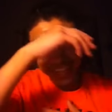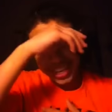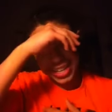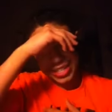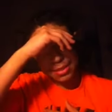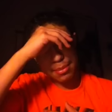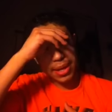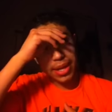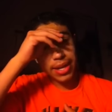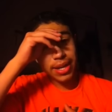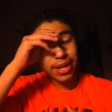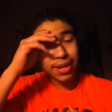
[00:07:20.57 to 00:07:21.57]
getting like some
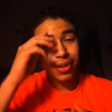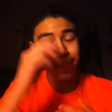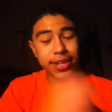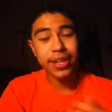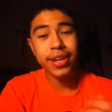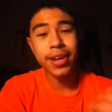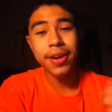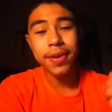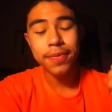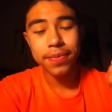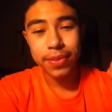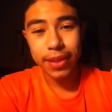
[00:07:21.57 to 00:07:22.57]
head and everything,
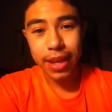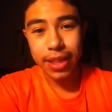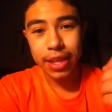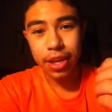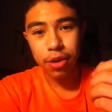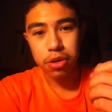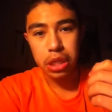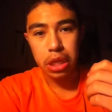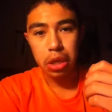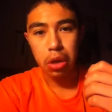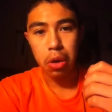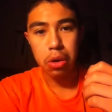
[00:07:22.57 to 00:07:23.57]
and then he goes
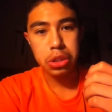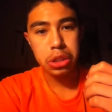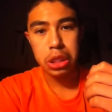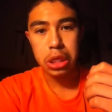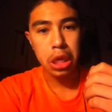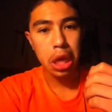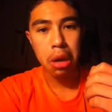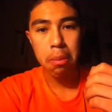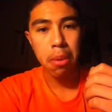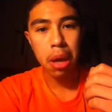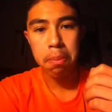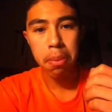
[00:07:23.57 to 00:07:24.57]
like, "Oh shit, not
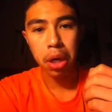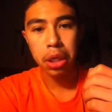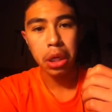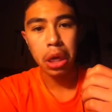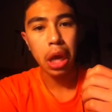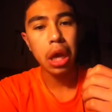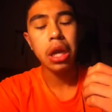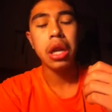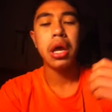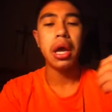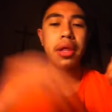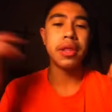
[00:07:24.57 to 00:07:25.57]
in my parking lot."
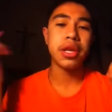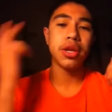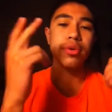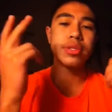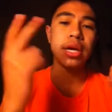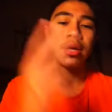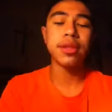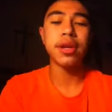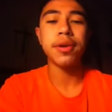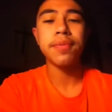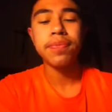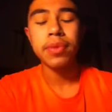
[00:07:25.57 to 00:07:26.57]
And then he goes down
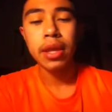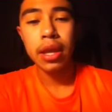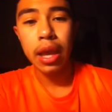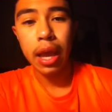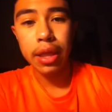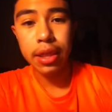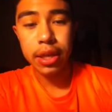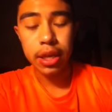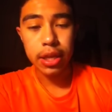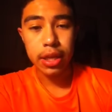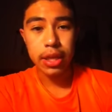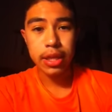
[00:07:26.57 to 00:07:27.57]
there, and then
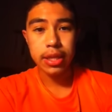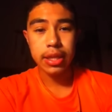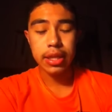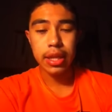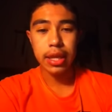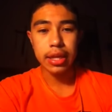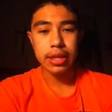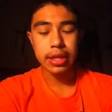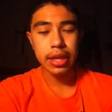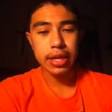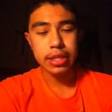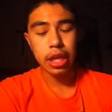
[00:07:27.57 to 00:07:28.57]
he he like
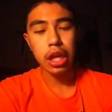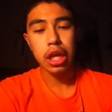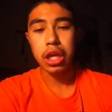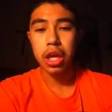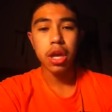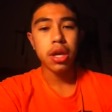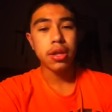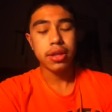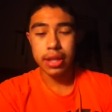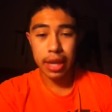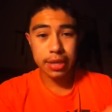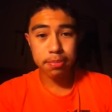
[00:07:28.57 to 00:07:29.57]
the guys all like,
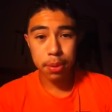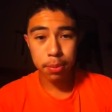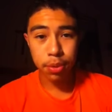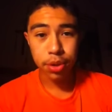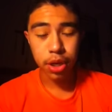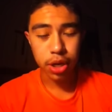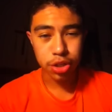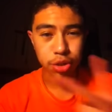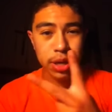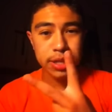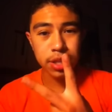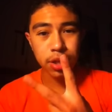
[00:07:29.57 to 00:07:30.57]
the guy people in the car. There's
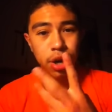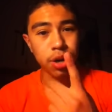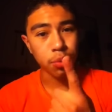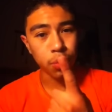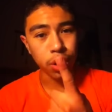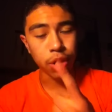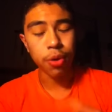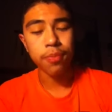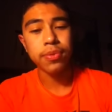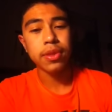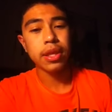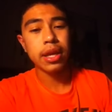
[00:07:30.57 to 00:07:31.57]
two guys in the car and one girl.
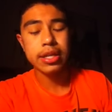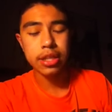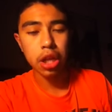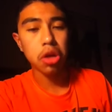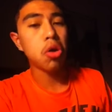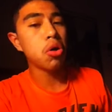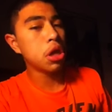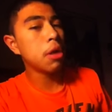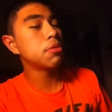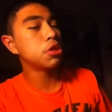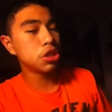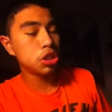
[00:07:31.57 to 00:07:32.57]
The guys all like, "Oh
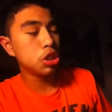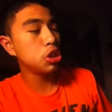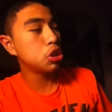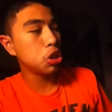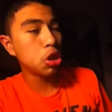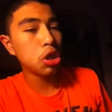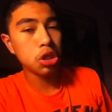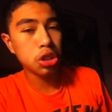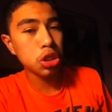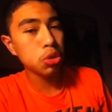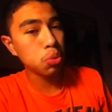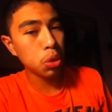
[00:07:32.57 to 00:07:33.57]
yep, she's she's good.
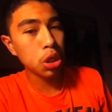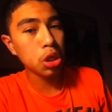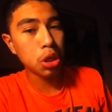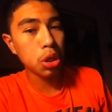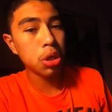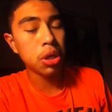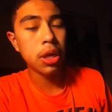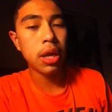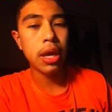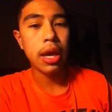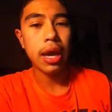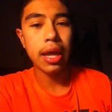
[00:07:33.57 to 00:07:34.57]
She's really good."
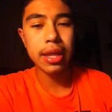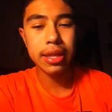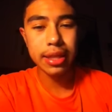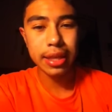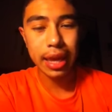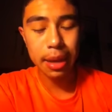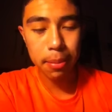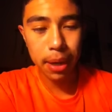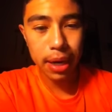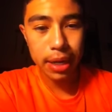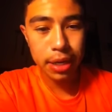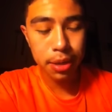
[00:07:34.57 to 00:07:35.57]
And the guy
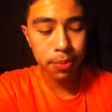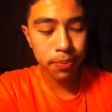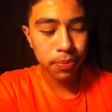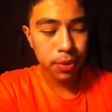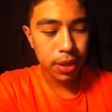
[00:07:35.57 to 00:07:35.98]
behind him